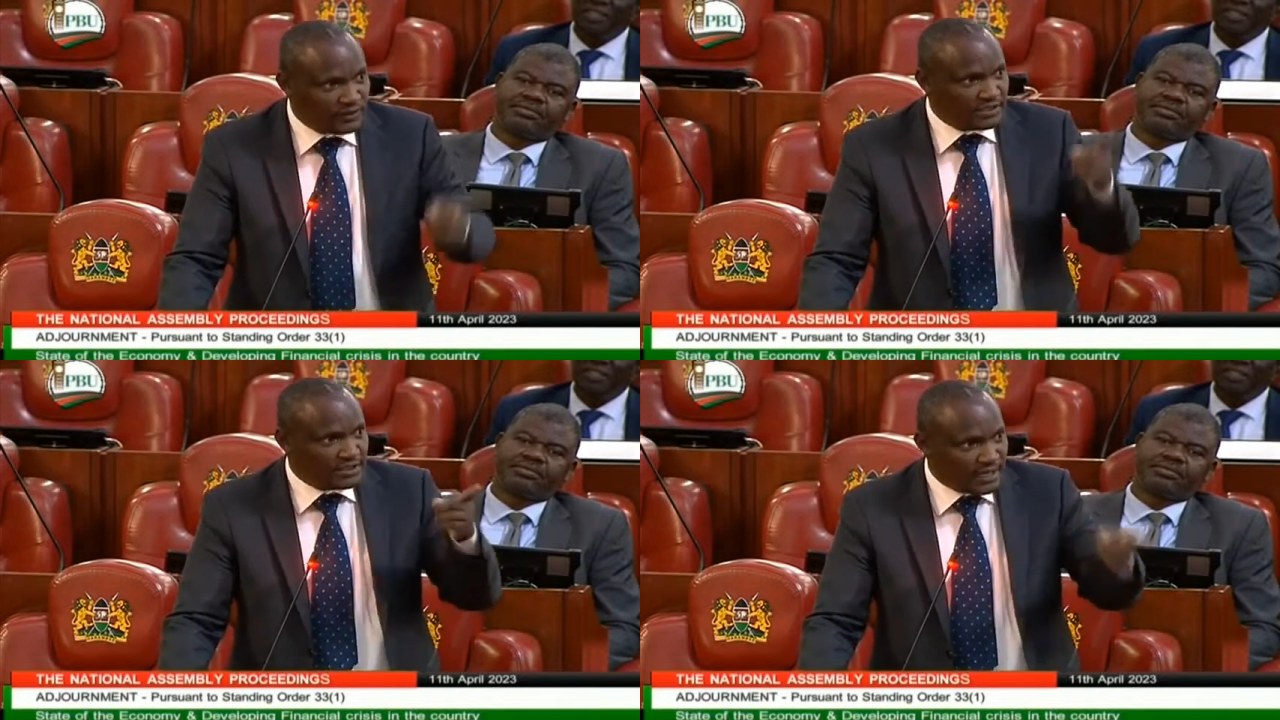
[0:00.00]
Speaker 1: to
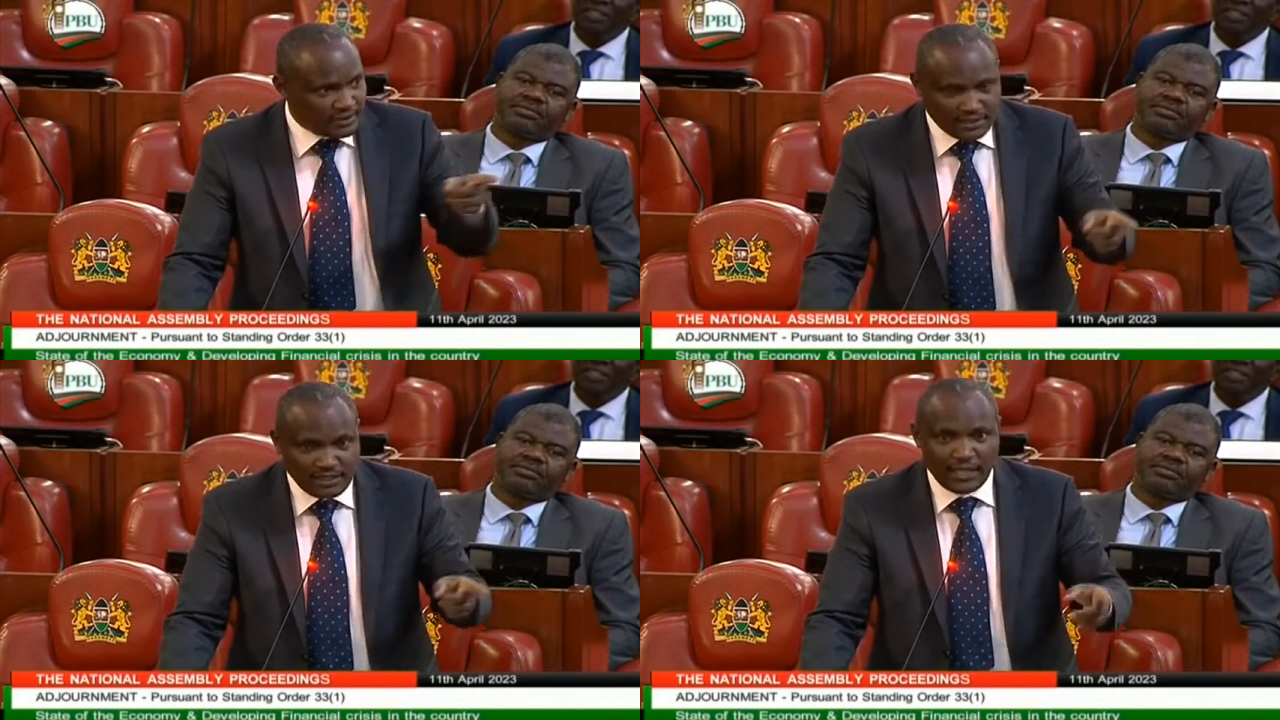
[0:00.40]
this
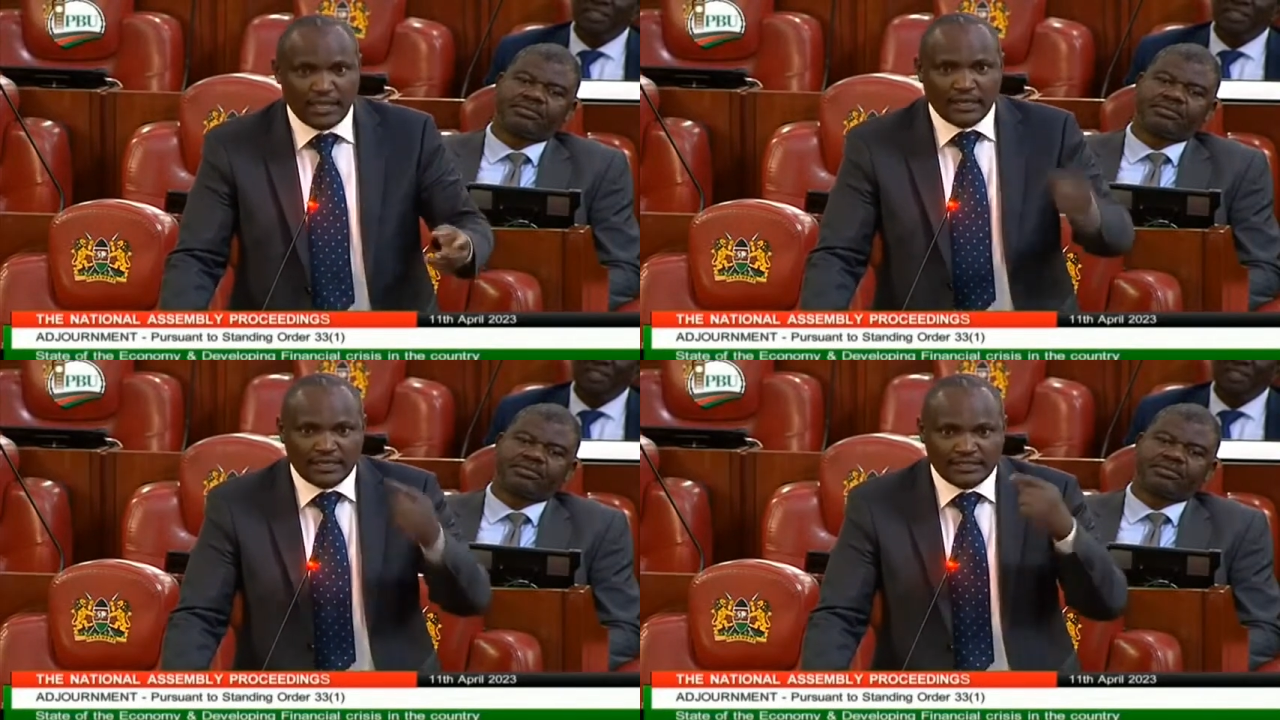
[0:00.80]
country,
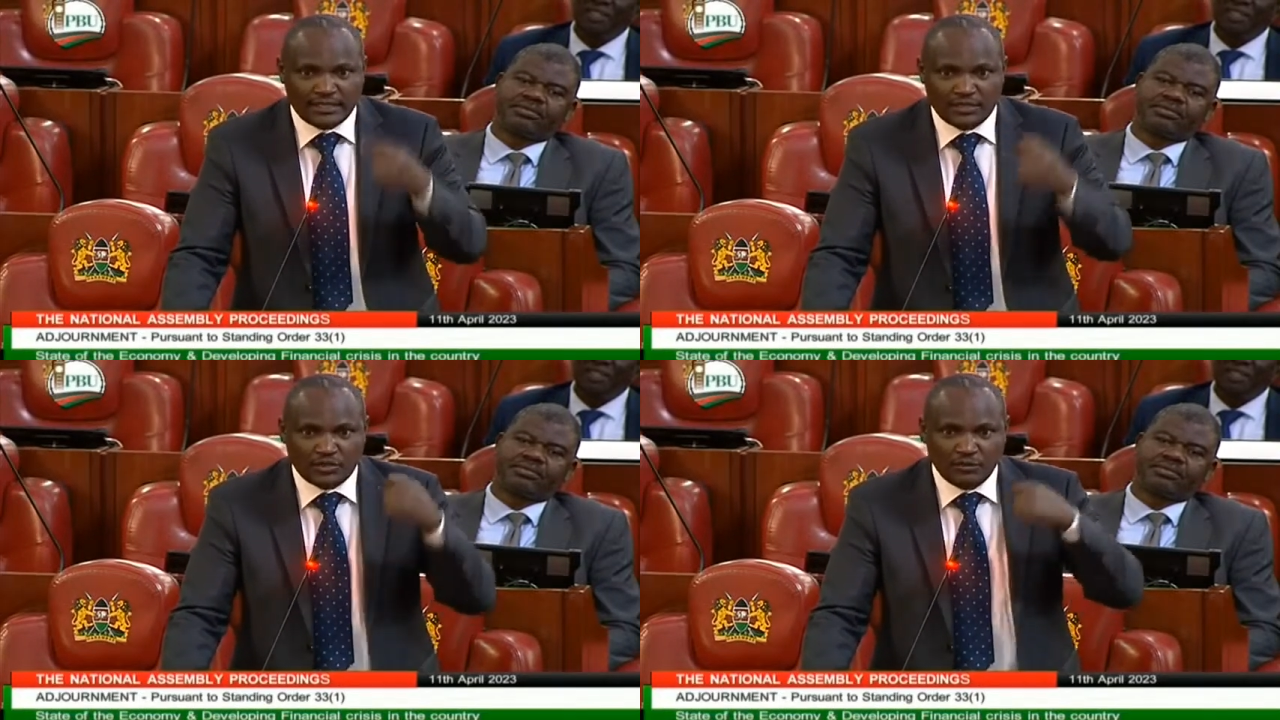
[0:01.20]

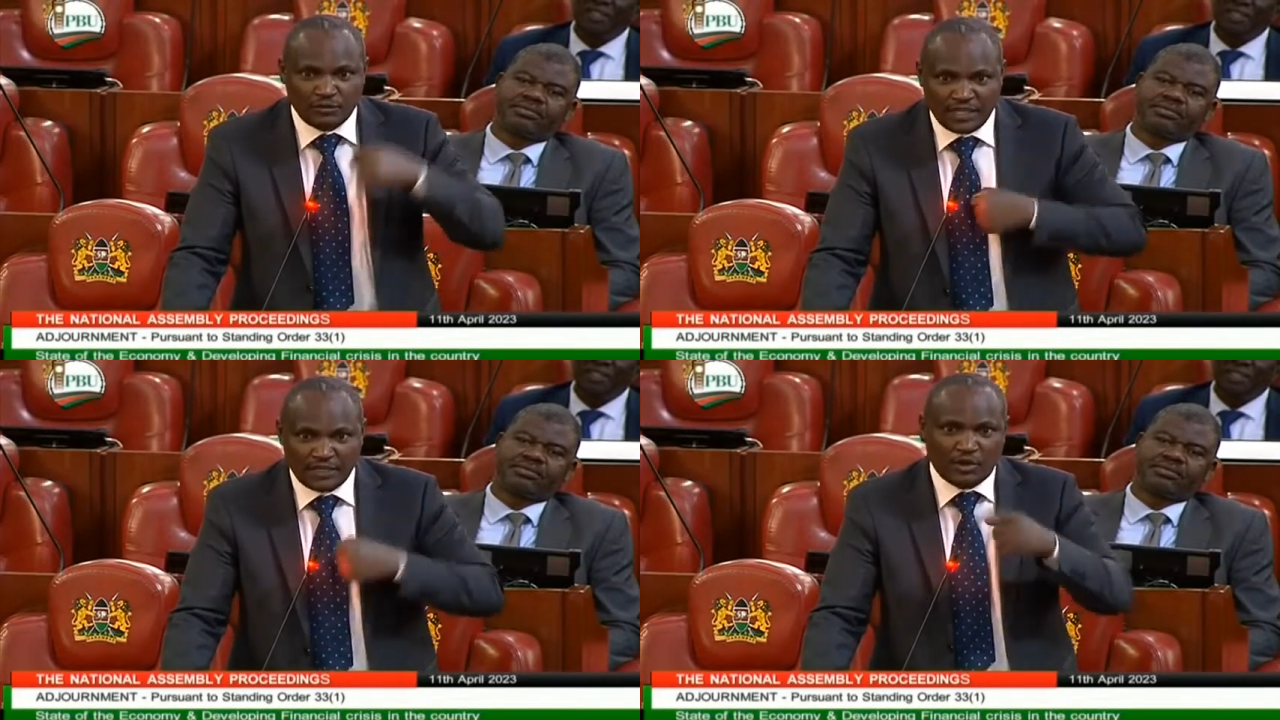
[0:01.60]
listen to
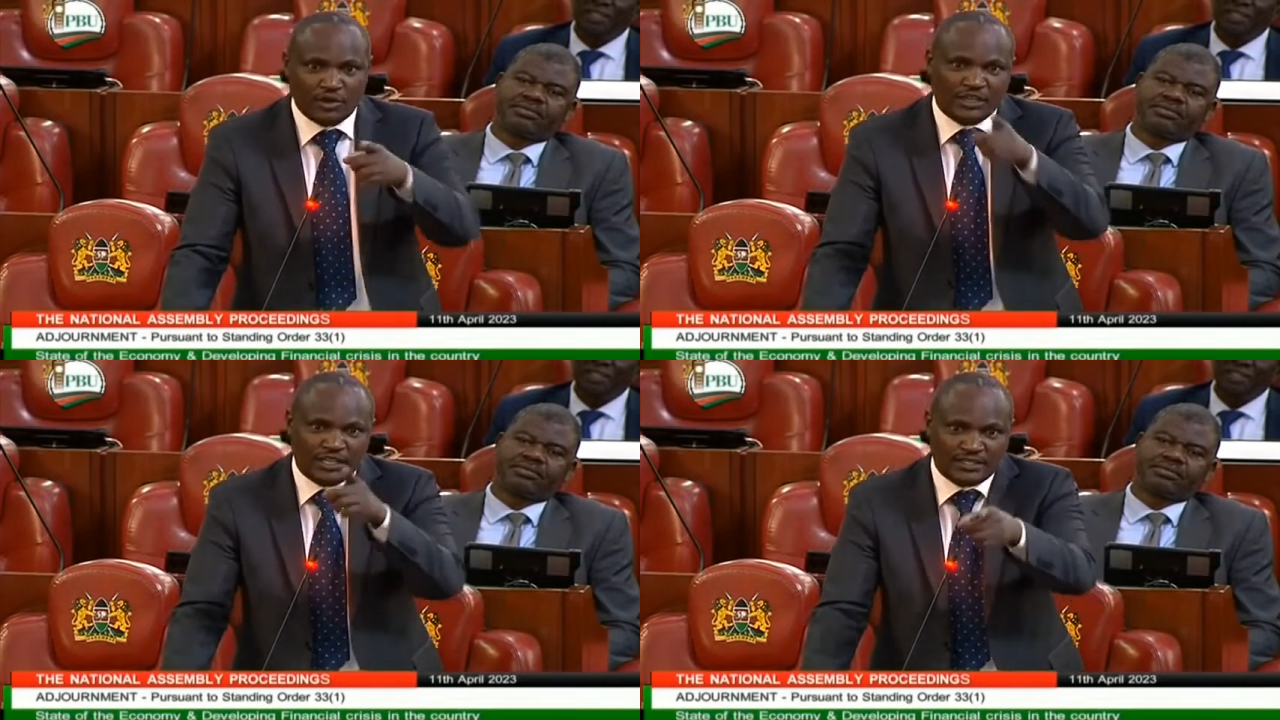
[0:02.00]
me,
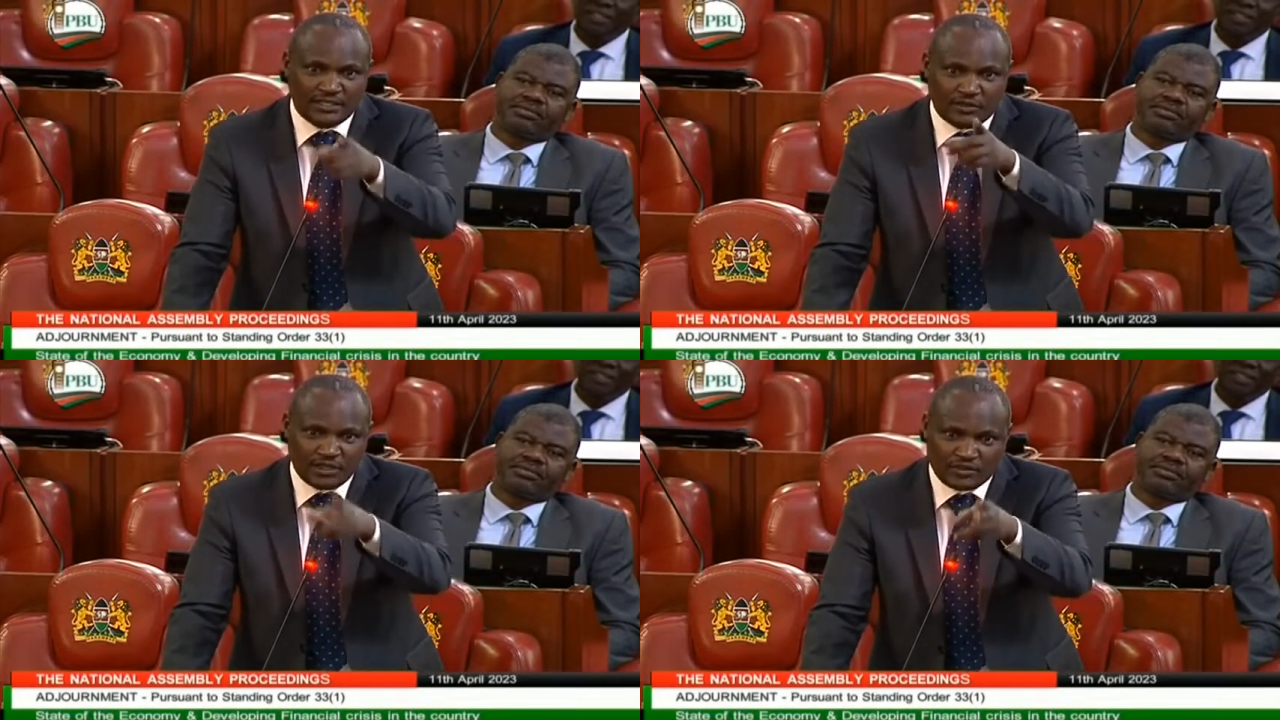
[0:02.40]
don't
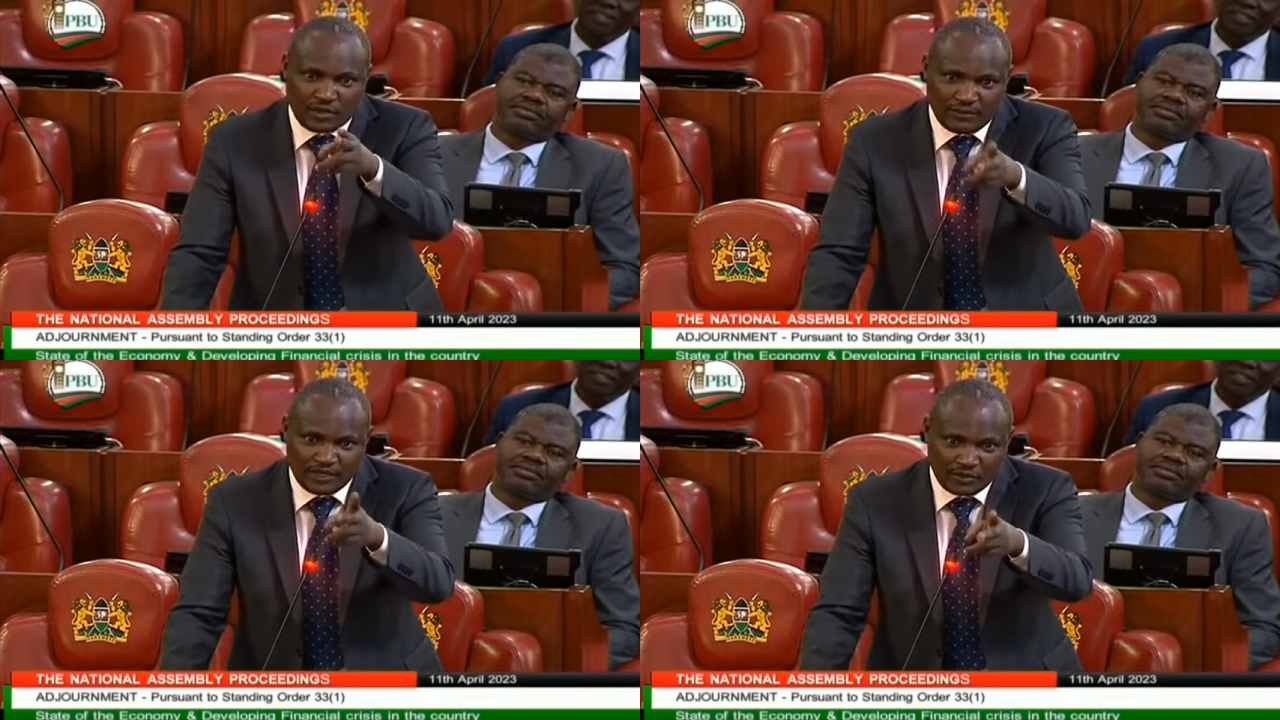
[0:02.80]
listen to this
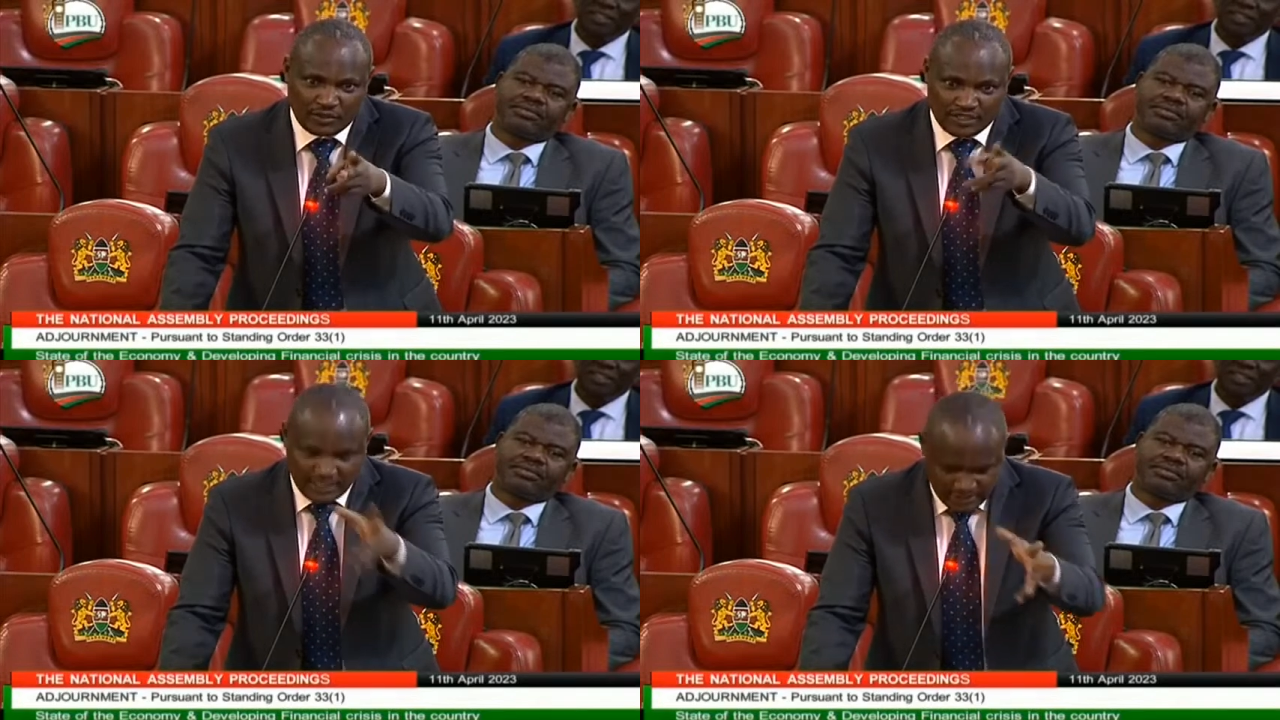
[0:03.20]
your majority